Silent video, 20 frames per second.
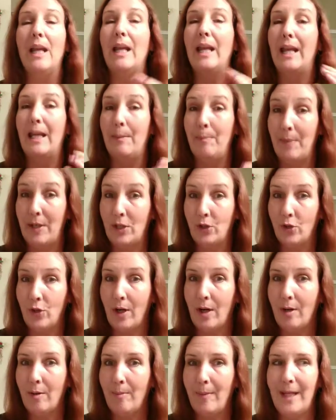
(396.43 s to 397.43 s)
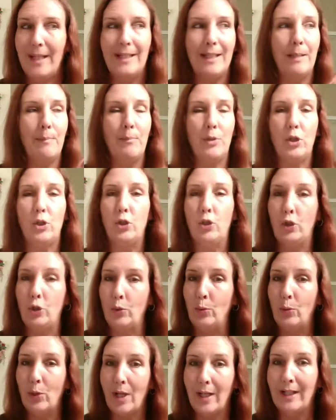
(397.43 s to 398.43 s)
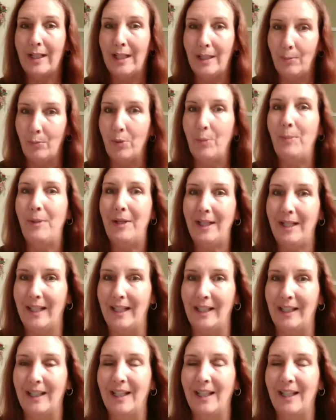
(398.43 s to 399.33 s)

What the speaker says: It makes your hair amazing, but do not keep repeating.